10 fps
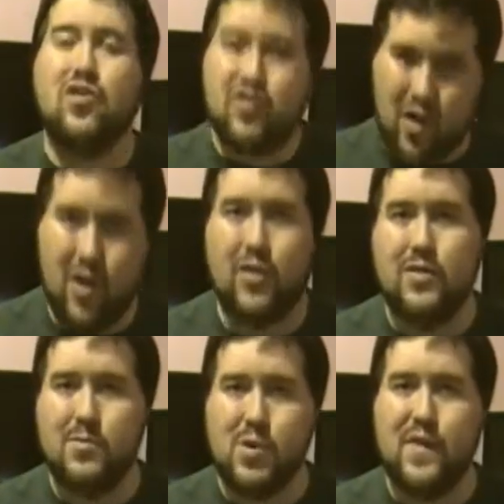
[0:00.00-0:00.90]

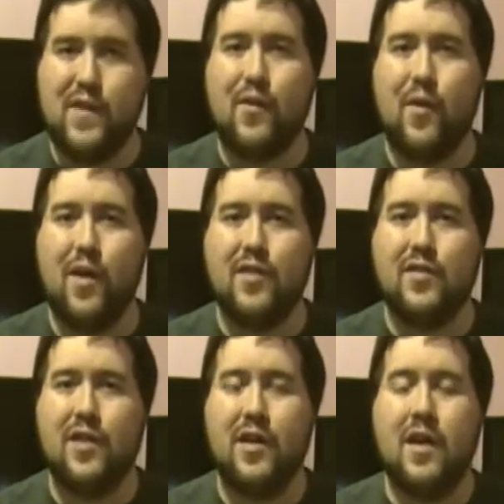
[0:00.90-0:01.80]
restart the movie for
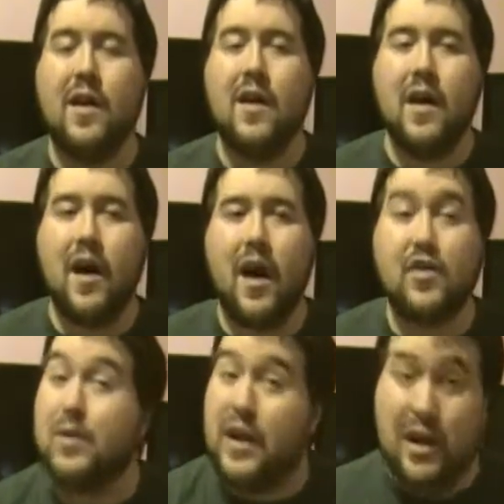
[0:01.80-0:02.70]
us,
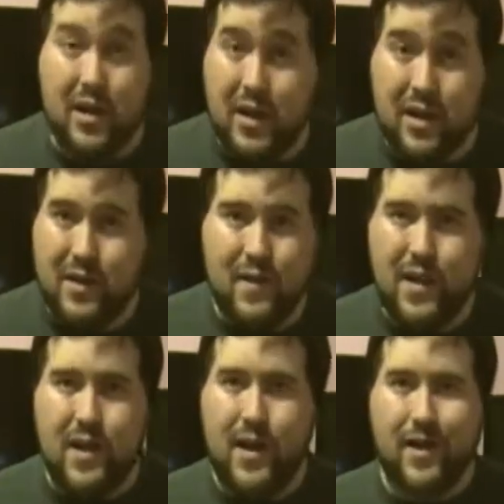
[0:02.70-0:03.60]
so we didn't get
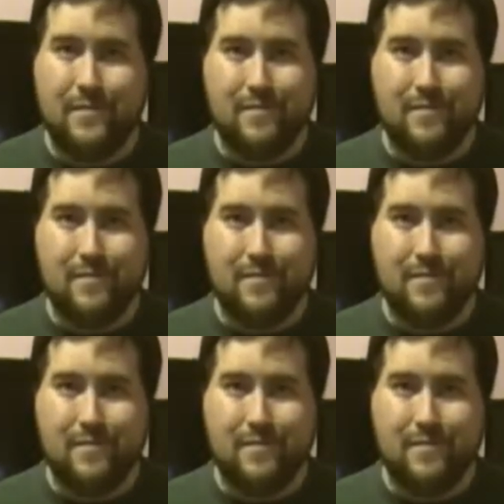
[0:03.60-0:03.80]
any